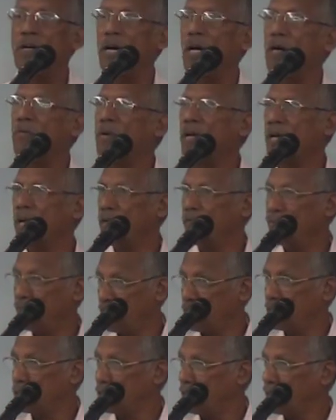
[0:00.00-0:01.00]
Our life
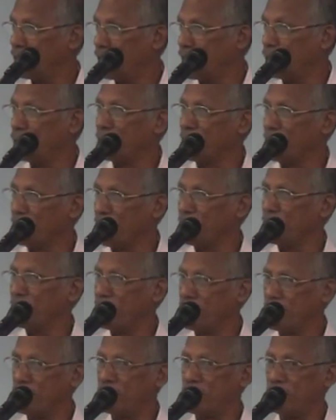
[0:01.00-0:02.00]
also can be
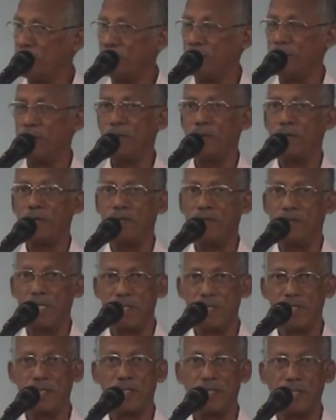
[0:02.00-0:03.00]
compared to
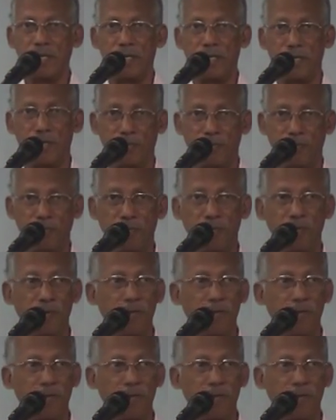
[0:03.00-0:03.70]
this kind of